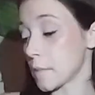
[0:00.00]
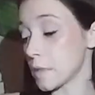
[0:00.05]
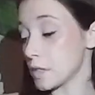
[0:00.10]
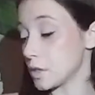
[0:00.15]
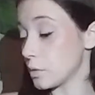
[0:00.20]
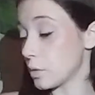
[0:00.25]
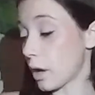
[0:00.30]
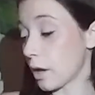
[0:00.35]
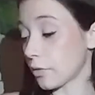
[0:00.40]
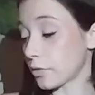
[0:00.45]

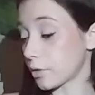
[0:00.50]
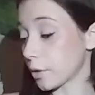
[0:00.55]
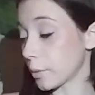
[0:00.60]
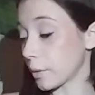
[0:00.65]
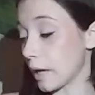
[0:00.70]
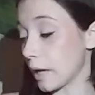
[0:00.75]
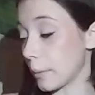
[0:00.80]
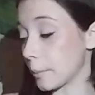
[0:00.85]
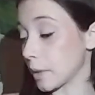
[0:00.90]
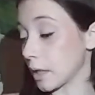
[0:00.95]
Do not throw
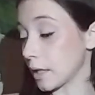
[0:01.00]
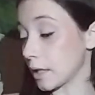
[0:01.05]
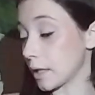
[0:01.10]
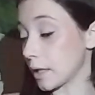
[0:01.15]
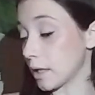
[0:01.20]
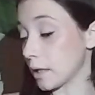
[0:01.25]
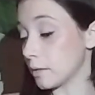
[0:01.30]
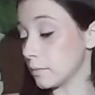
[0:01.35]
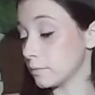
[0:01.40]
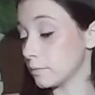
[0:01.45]
it at me
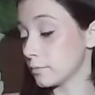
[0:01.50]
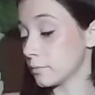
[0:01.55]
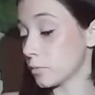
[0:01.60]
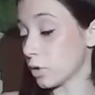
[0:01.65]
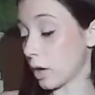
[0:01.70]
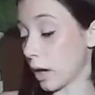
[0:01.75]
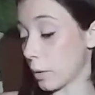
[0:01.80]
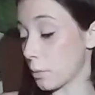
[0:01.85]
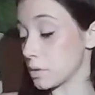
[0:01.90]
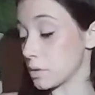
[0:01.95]
again,
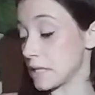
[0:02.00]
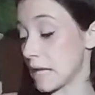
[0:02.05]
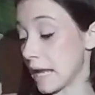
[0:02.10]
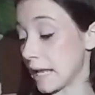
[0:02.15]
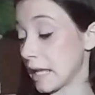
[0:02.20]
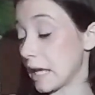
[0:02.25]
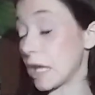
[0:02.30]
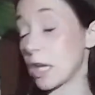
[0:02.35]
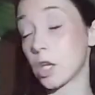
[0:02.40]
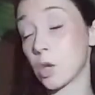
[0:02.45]
or I will
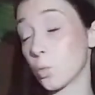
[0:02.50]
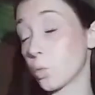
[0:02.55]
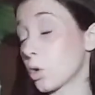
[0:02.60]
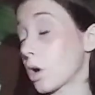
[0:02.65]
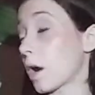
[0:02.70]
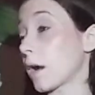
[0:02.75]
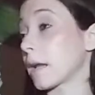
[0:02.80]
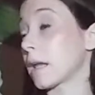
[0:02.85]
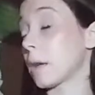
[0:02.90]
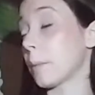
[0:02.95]
take it and you will
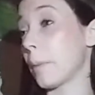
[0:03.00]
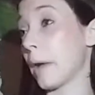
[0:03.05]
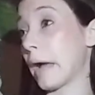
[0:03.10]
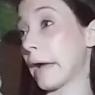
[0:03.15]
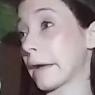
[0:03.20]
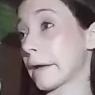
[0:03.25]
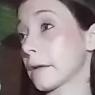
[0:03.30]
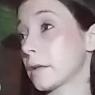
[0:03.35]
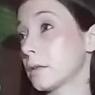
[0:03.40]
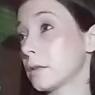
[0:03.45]
not get it
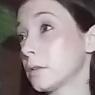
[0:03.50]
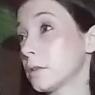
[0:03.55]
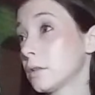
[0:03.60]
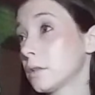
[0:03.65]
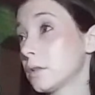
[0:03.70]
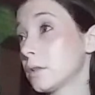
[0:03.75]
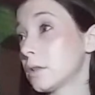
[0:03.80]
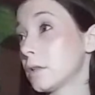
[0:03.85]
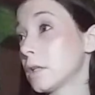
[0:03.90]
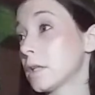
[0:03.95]
back.
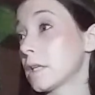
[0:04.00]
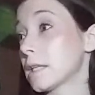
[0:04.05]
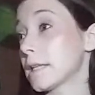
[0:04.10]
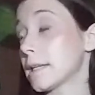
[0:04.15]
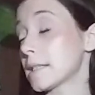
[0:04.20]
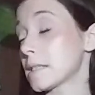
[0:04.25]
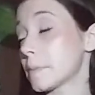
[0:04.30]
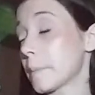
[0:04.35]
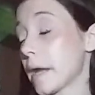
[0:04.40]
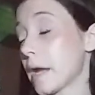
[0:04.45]

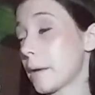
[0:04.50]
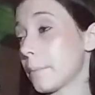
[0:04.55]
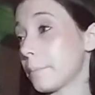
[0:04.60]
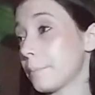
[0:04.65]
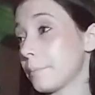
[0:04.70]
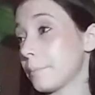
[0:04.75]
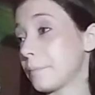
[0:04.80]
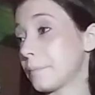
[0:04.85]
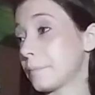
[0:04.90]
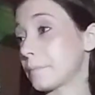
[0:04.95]
Yes, ma'am.
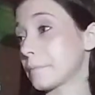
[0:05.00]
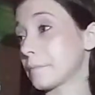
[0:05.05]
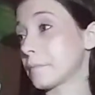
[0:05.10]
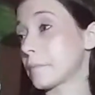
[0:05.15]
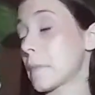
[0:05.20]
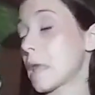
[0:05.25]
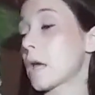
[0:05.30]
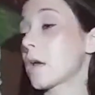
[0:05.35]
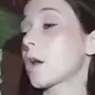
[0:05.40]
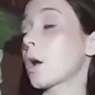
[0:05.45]

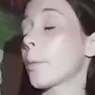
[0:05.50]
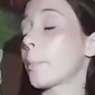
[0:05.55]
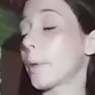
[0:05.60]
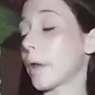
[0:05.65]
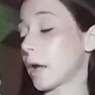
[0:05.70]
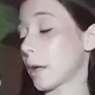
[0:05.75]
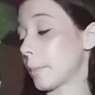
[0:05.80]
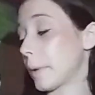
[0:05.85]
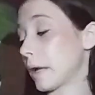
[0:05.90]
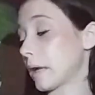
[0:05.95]
Go
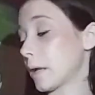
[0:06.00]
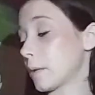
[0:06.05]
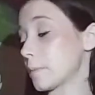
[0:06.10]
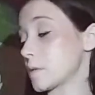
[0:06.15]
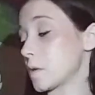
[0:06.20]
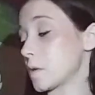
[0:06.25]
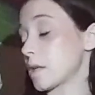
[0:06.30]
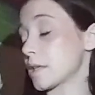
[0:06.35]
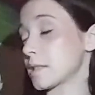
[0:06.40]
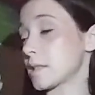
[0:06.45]
plug it back up
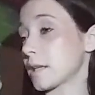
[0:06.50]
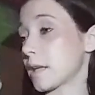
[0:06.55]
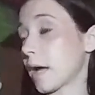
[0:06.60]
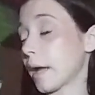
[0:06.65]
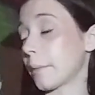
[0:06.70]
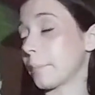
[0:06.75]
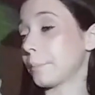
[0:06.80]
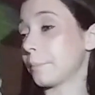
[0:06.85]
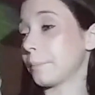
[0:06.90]
so it doesn't die.